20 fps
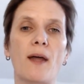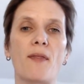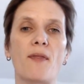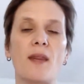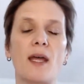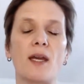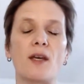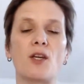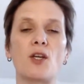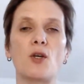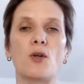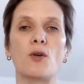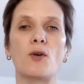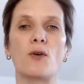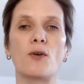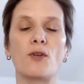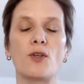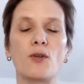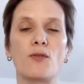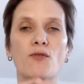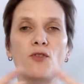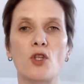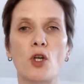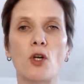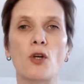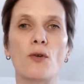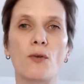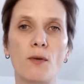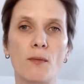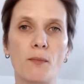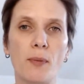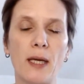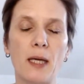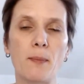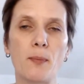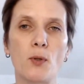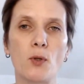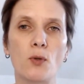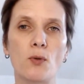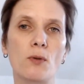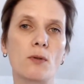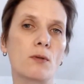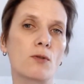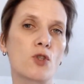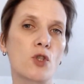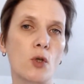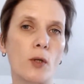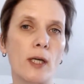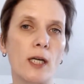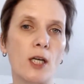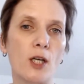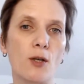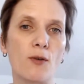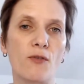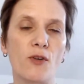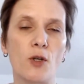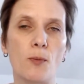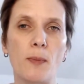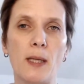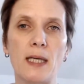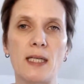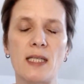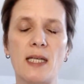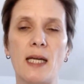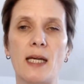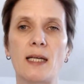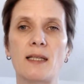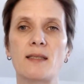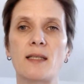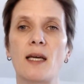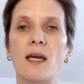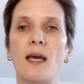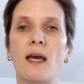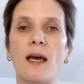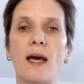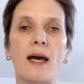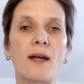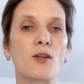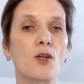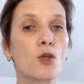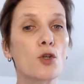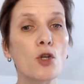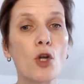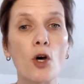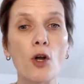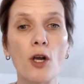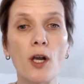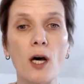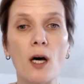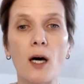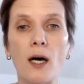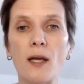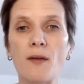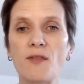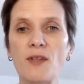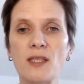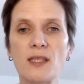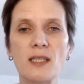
and then you're, you've got people joining you for your meetings and you're not live.